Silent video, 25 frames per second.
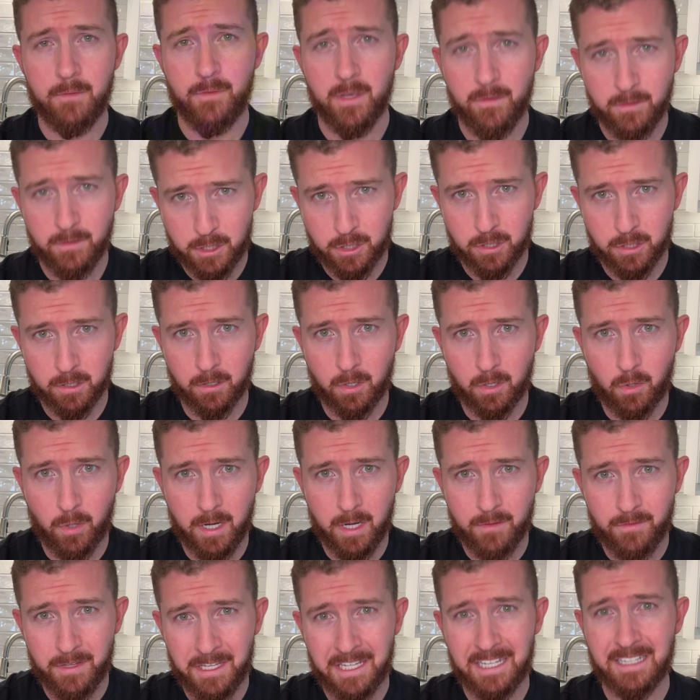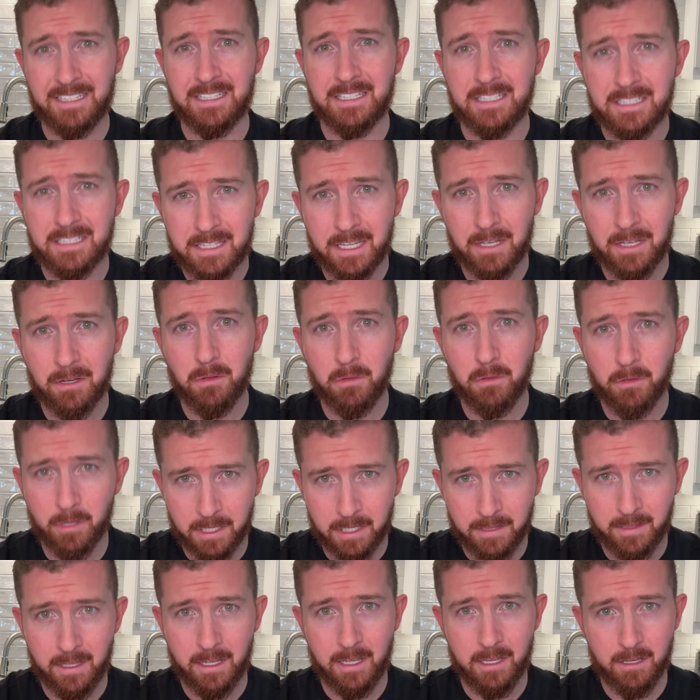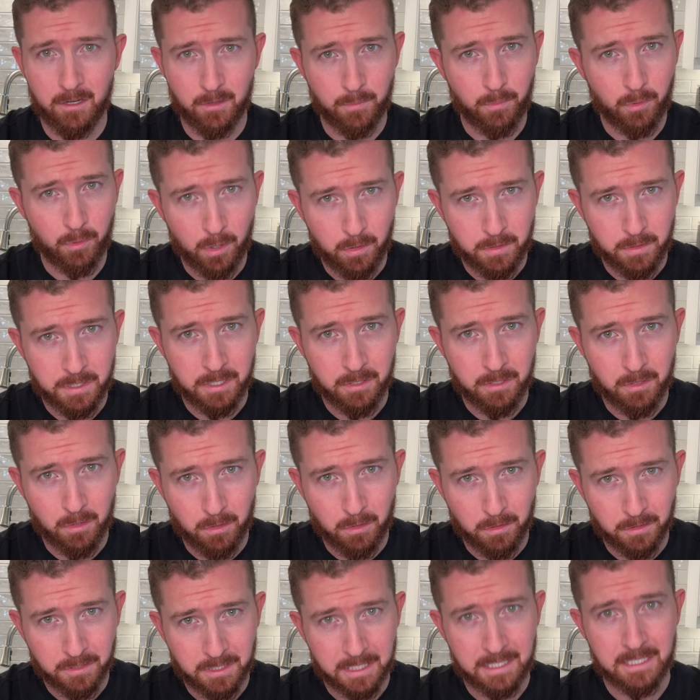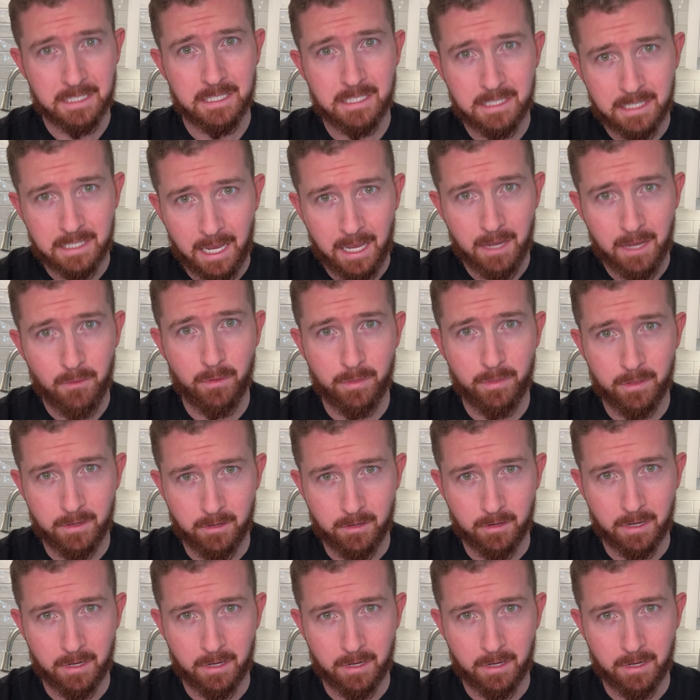you have a sugar craving and still looking to hit your protein goals and stay within your